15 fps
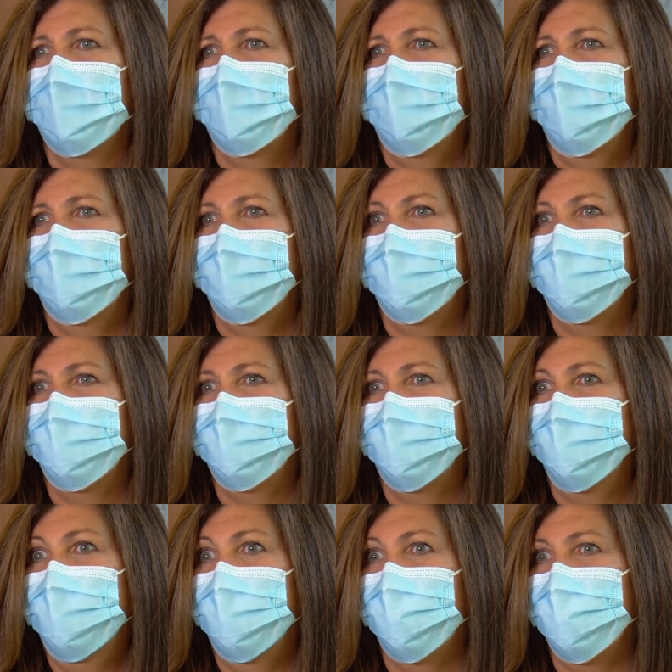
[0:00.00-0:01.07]
you know,
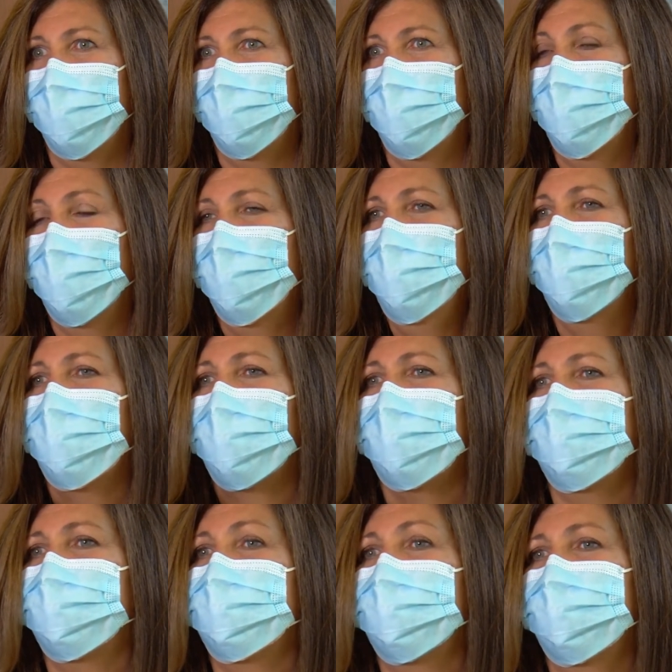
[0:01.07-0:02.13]
we work,
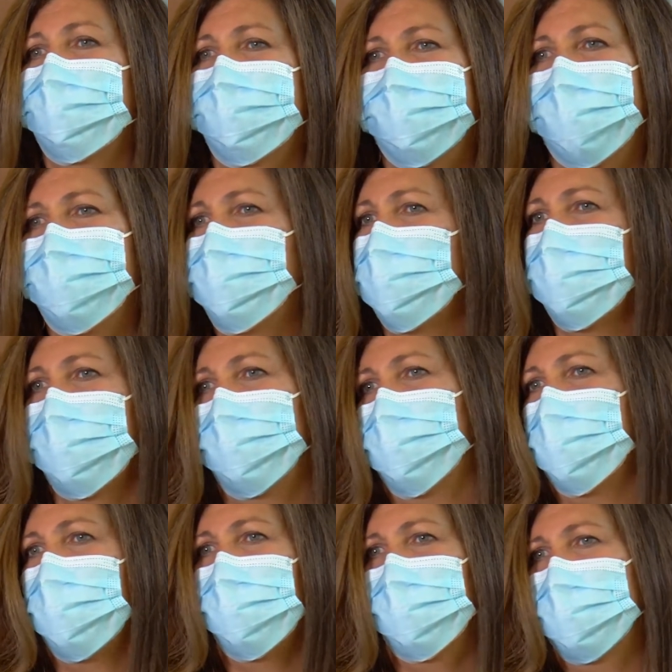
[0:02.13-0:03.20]
it's not just like we
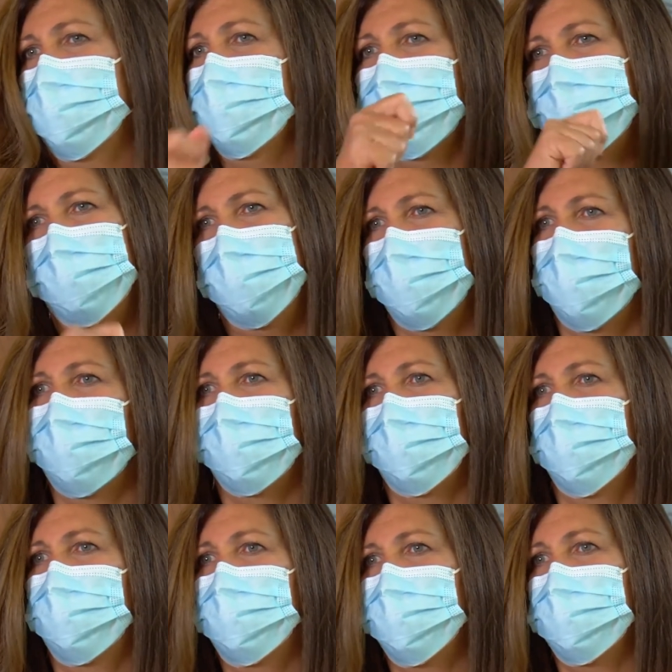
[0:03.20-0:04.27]
go in and take out a
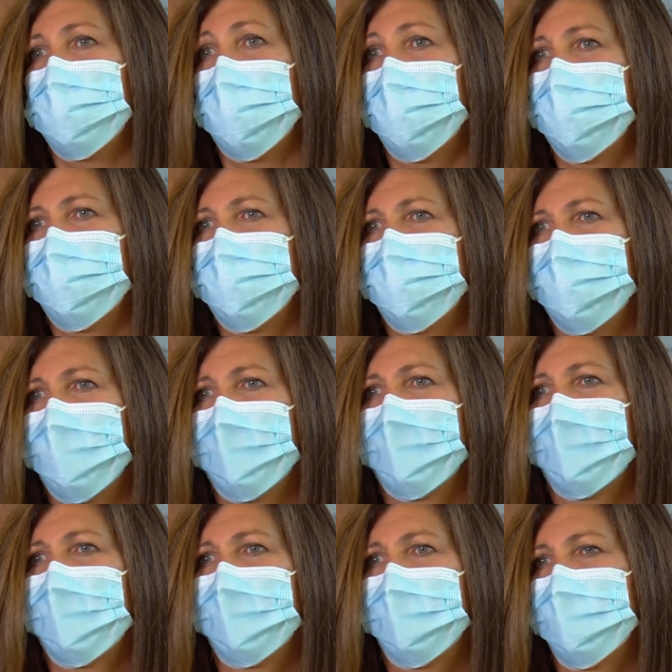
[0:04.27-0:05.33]
lump and you're done.
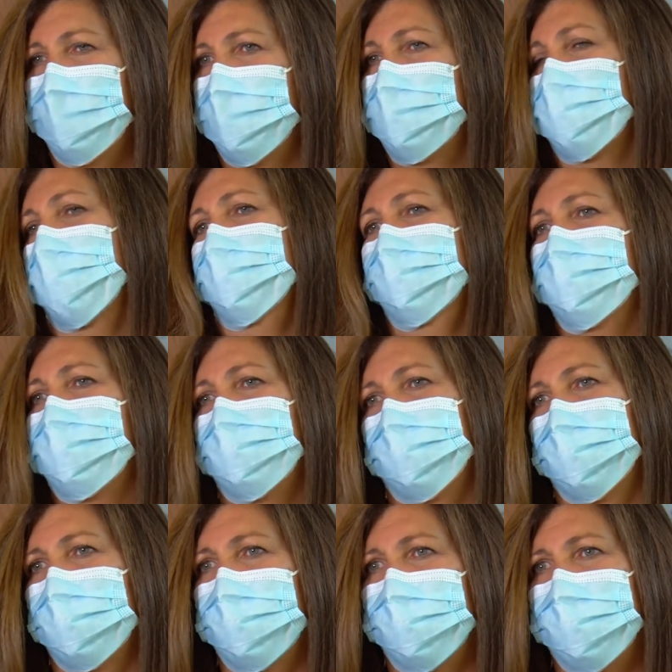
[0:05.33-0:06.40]
There's a science to
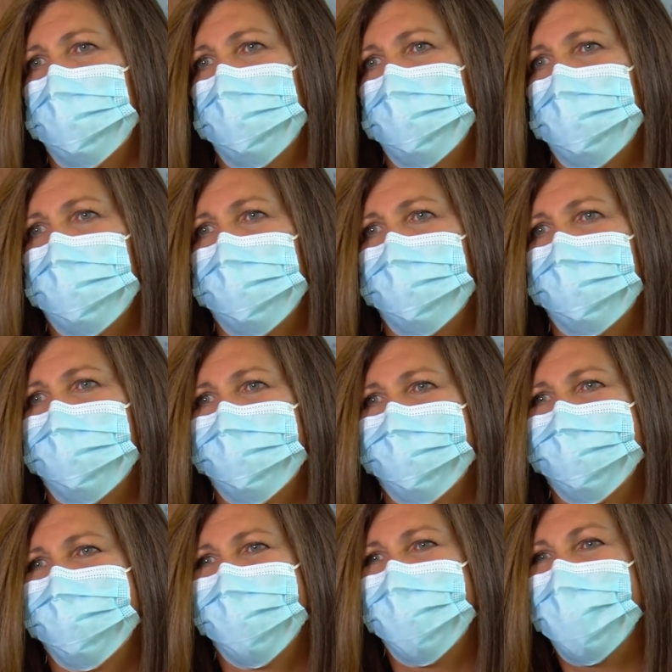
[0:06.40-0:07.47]
it. There's a
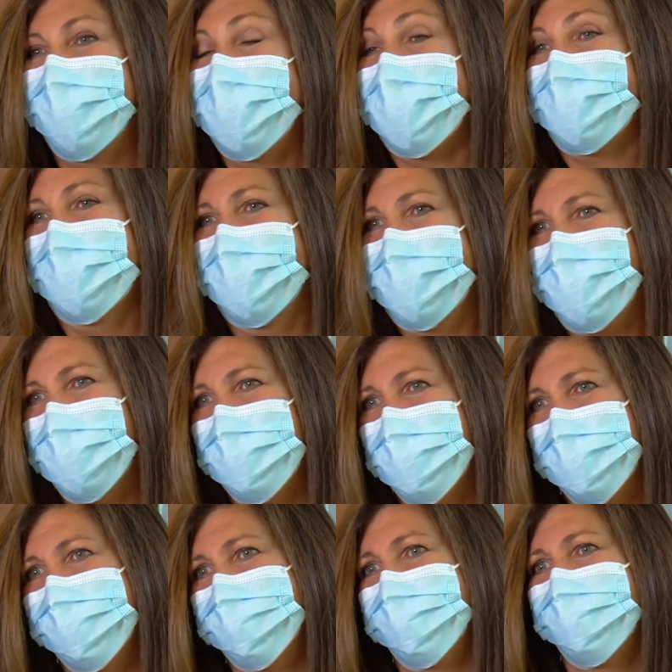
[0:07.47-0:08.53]
technique to it.